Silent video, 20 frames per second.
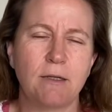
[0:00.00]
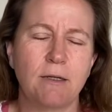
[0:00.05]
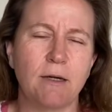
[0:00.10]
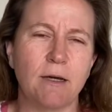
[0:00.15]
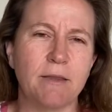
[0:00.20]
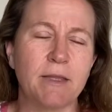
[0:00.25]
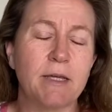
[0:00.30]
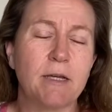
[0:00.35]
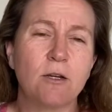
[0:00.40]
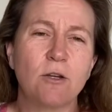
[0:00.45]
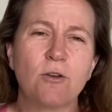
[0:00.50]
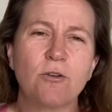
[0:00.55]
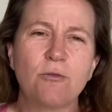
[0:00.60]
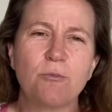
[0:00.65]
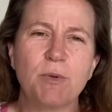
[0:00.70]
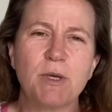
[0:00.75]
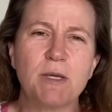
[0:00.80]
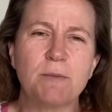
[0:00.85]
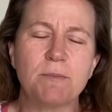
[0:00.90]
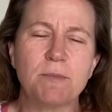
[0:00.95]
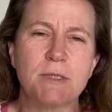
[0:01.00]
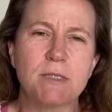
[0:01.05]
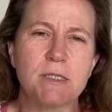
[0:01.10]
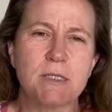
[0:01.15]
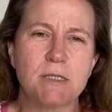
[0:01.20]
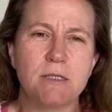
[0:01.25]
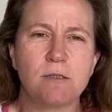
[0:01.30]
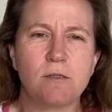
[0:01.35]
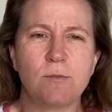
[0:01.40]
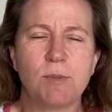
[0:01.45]
I think a lot of people
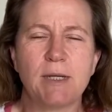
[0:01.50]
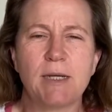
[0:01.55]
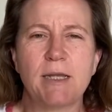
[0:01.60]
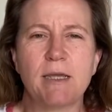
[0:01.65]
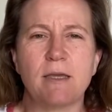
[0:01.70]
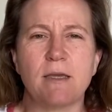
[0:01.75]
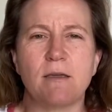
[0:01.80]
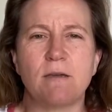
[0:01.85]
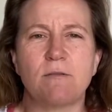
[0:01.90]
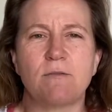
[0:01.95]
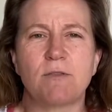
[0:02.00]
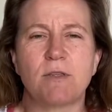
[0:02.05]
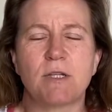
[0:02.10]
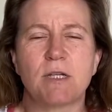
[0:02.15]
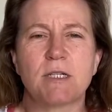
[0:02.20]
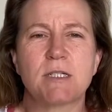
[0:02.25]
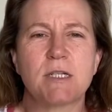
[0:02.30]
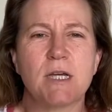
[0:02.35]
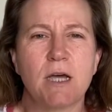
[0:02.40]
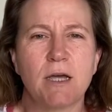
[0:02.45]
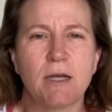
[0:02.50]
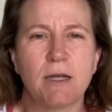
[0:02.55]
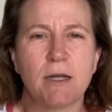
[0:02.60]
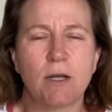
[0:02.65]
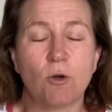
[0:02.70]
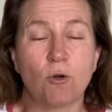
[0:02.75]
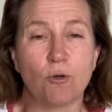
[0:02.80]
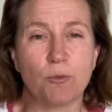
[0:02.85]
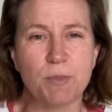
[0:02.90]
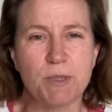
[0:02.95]
still believe that a
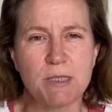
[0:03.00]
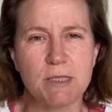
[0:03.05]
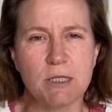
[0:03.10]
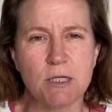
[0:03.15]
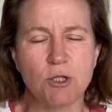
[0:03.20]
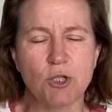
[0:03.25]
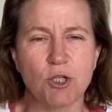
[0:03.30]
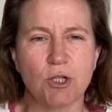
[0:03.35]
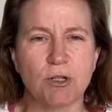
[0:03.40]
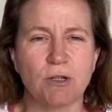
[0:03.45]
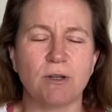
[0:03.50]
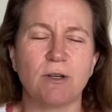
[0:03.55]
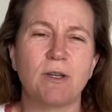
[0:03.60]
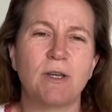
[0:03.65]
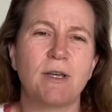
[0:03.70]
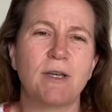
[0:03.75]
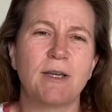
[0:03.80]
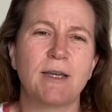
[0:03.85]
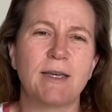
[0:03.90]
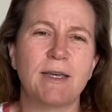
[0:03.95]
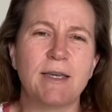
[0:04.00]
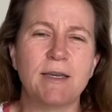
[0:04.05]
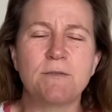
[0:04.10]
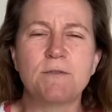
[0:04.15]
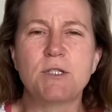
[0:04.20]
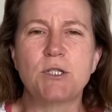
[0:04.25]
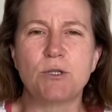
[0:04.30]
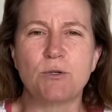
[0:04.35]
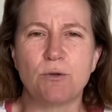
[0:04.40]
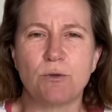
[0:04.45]
title or a position
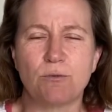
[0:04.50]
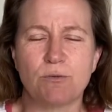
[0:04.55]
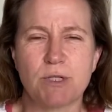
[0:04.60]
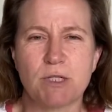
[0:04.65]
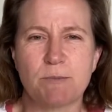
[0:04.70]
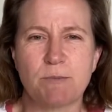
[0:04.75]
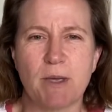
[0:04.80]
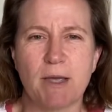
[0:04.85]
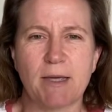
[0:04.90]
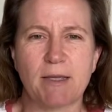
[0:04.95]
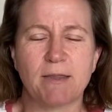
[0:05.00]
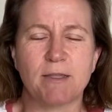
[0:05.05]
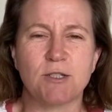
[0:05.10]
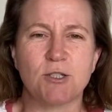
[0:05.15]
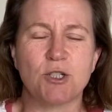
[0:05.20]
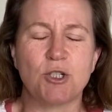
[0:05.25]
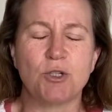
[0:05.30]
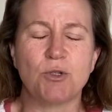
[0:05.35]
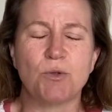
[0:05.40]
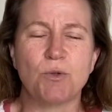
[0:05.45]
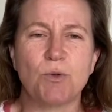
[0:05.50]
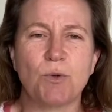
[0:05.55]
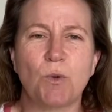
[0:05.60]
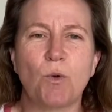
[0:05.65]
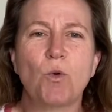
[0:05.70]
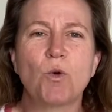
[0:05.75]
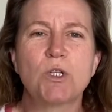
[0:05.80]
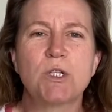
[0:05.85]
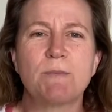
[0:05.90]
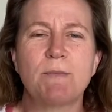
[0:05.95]
gives you the respect, that you
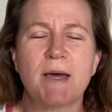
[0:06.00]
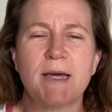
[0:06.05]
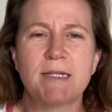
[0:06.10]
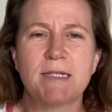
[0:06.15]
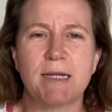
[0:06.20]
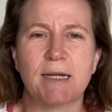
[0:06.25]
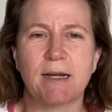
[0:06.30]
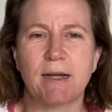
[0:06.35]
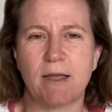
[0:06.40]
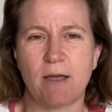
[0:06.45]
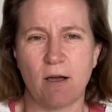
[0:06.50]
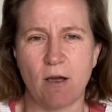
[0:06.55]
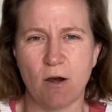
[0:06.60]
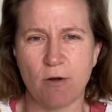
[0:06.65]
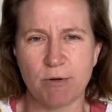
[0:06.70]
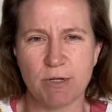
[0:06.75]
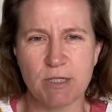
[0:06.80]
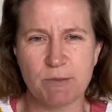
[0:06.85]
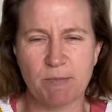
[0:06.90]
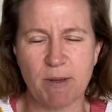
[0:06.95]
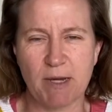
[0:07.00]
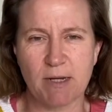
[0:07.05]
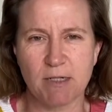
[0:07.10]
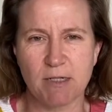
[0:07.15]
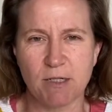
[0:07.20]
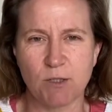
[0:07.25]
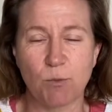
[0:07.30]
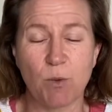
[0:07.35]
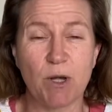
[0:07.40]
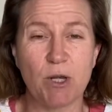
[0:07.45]
automatically are
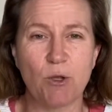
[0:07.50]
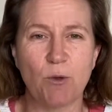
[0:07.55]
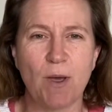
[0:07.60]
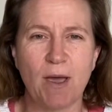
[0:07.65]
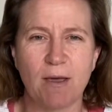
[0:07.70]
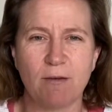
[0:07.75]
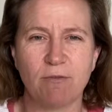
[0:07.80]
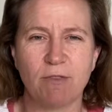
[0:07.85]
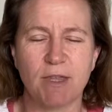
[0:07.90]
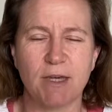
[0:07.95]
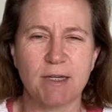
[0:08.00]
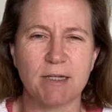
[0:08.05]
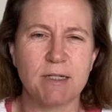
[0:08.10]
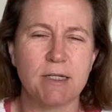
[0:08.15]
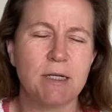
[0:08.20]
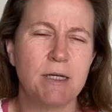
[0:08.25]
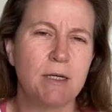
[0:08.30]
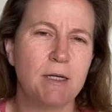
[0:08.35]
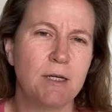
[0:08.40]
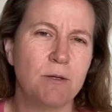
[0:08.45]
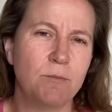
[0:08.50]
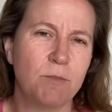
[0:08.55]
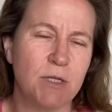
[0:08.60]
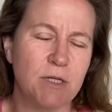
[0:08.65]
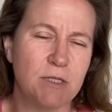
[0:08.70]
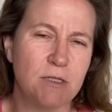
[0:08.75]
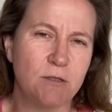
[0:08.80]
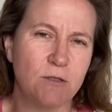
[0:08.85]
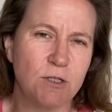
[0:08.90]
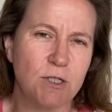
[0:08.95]
respected when you have that. But
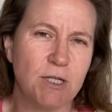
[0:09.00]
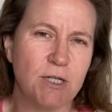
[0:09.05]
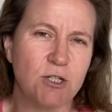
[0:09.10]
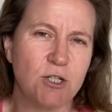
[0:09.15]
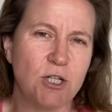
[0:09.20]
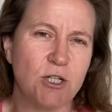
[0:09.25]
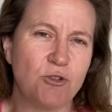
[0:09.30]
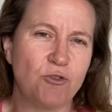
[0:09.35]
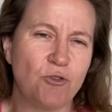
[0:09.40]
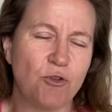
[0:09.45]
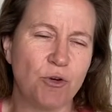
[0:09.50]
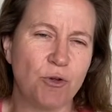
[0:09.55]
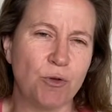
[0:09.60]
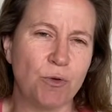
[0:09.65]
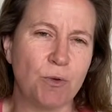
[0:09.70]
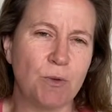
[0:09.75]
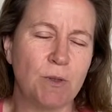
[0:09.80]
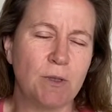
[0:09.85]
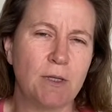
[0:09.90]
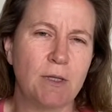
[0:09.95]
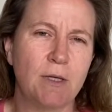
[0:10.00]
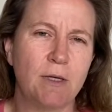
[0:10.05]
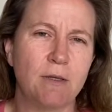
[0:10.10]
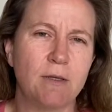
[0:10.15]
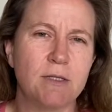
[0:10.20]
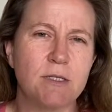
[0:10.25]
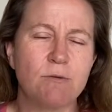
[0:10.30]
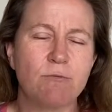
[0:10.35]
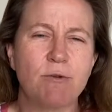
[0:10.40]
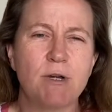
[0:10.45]
it's not actually true.
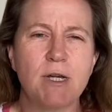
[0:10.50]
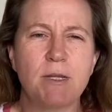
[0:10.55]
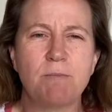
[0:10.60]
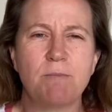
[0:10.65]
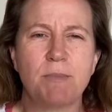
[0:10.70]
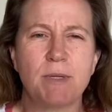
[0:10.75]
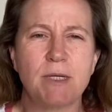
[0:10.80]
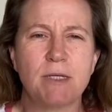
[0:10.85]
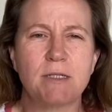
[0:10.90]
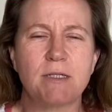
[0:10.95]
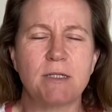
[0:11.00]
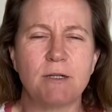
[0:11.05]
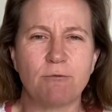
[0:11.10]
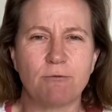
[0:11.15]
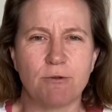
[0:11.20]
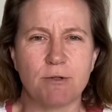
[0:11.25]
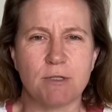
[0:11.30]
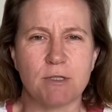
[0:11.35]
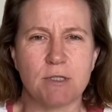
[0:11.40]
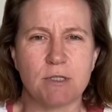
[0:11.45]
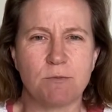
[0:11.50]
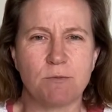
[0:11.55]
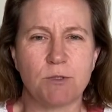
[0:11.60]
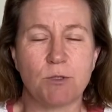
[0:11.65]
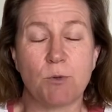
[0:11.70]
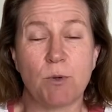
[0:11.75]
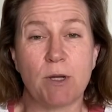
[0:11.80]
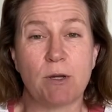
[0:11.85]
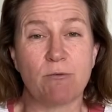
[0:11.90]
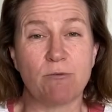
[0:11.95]
There's a really big difference
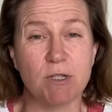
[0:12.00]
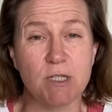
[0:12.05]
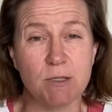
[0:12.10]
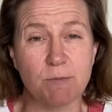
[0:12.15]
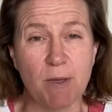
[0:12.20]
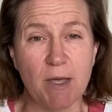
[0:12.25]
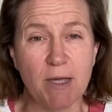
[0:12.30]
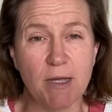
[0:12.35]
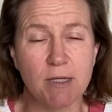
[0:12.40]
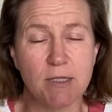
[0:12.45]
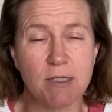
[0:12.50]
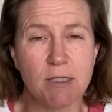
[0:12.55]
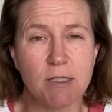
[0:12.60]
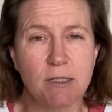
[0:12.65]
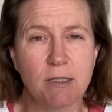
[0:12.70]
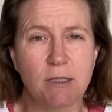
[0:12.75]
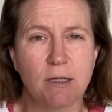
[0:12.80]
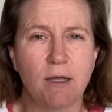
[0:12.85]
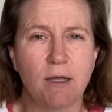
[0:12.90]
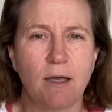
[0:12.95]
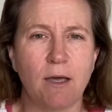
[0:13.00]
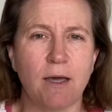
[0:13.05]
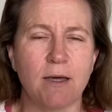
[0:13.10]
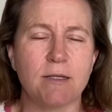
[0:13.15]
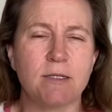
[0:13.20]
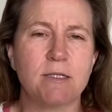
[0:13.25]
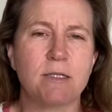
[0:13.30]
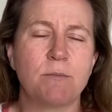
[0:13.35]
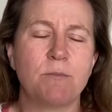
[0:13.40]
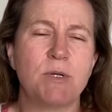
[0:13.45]
between respect
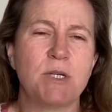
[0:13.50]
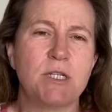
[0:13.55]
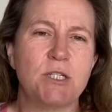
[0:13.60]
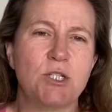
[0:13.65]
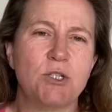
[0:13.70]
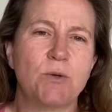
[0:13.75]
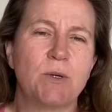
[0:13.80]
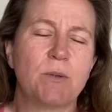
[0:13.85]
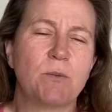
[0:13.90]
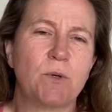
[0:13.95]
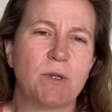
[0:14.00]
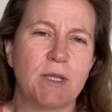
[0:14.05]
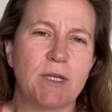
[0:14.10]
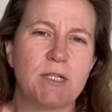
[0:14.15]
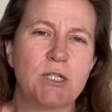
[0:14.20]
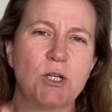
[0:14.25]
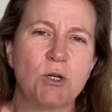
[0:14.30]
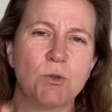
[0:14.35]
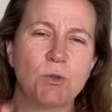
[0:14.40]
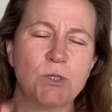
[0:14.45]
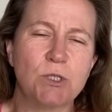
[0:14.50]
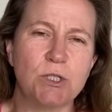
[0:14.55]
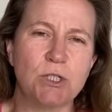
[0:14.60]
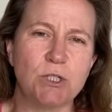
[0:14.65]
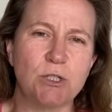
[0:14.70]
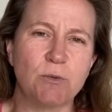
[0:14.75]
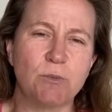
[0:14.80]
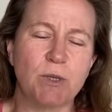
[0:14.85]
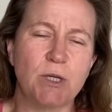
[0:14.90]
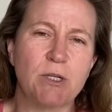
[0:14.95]
and somebody doing what they're told to
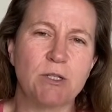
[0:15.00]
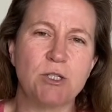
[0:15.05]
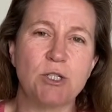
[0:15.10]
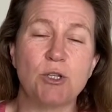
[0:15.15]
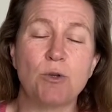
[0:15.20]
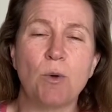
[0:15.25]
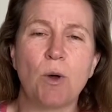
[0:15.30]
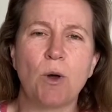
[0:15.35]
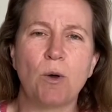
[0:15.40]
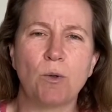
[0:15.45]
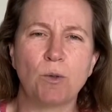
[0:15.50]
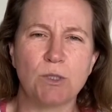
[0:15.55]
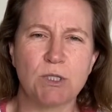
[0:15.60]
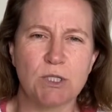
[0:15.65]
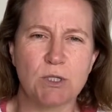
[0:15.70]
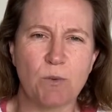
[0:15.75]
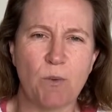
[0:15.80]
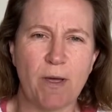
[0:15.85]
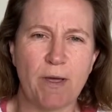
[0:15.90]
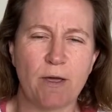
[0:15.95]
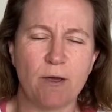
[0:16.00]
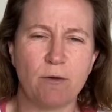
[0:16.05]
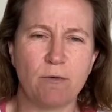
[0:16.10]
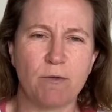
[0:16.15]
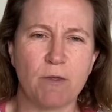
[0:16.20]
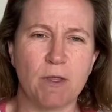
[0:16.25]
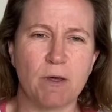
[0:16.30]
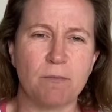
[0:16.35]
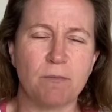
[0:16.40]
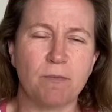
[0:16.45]
do because you hold sway over
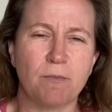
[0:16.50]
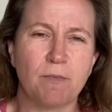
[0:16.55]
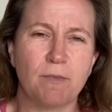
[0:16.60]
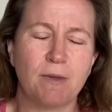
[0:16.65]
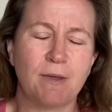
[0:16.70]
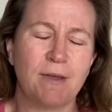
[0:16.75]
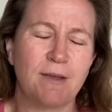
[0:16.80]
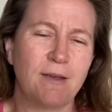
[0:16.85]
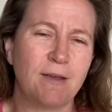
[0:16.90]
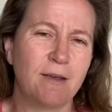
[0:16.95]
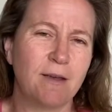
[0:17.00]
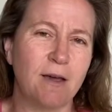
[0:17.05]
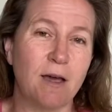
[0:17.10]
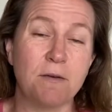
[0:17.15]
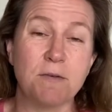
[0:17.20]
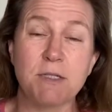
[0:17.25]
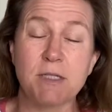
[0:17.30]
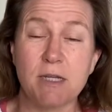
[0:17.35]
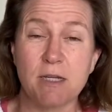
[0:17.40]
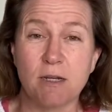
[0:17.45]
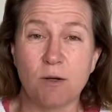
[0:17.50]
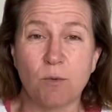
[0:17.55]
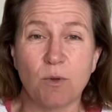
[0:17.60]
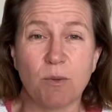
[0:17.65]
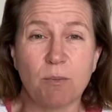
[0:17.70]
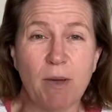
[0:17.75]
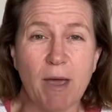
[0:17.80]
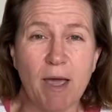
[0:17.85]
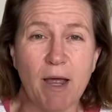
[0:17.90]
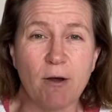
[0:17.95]
them. I've seen it
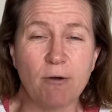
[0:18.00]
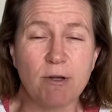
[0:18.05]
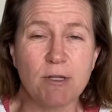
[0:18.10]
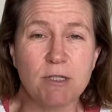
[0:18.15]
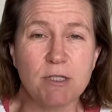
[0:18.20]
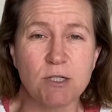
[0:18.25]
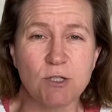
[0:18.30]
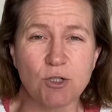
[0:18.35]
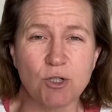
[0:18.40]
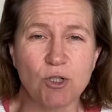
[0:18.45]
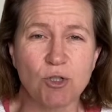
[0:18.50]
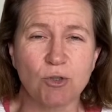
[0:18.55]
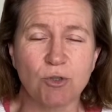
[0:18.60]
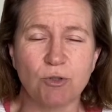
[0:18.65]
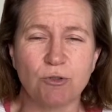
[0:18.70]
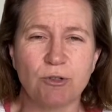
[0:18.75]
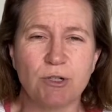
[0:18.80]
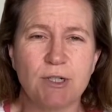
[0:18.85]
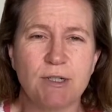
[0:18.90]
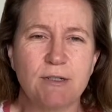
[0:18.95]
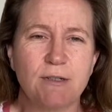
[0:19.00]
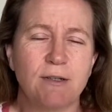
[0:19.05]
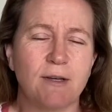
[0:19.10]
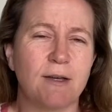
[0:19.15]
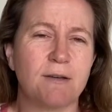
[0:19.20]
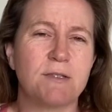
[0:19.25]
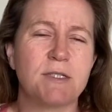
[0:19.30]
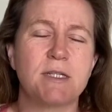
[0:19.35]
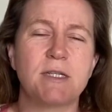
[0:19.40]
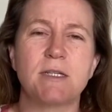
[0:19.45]
with parents and children.
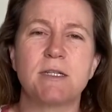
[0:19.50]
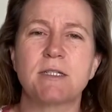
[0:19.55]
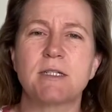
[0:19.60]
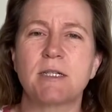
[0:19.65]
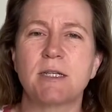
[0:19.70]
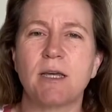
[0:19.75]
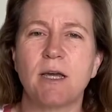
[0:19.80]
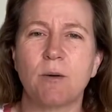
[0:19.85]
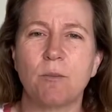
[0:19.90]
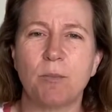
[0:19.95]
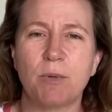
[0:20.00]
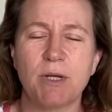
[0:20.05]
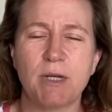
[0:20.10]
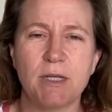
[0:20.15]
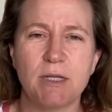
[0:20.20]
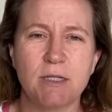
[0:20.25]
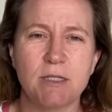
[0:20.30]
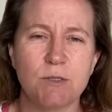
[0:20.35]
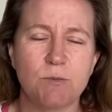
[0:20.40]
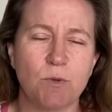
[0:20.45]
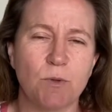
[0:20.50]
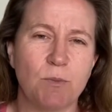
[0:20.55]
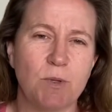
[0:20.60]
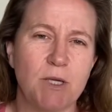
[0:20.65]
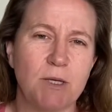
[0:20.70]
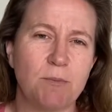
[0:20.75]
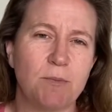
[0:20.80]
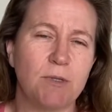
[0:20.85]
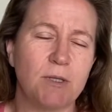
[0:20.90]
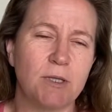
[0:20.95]
I've seen it in companies with
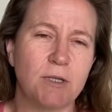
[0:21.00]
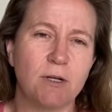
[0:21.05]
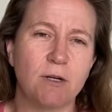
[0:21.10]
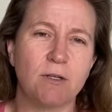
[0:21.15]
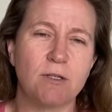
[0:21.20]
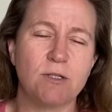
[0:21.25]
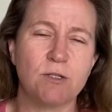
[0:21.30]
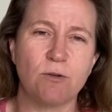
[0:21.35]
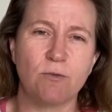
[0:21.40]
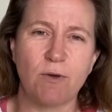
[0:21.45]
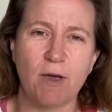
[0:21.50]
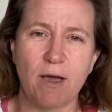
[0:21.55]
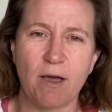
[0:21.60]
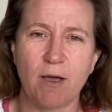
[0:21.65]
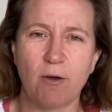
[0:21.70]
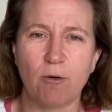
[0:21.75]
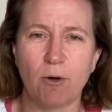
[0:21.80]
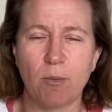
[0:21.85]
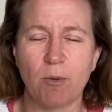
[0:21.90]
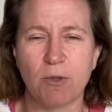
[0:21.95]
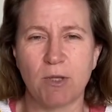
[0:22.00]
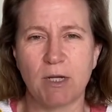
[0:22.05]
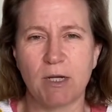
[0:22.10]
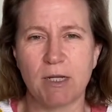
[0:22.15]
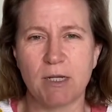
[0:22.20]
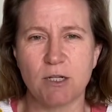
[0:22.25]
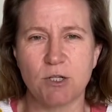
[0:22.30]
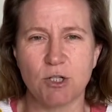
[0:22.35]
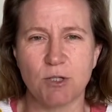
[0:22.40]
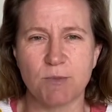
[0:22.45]
people that are sort of higher up on the
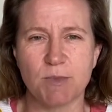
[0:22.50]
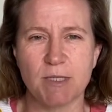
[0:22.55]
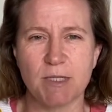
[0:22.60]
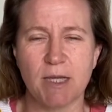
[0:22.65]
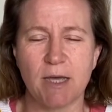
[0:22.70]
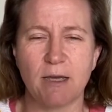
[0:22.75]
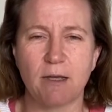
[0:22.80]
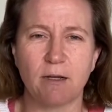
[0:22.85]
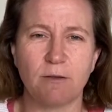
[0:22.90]
leadership scale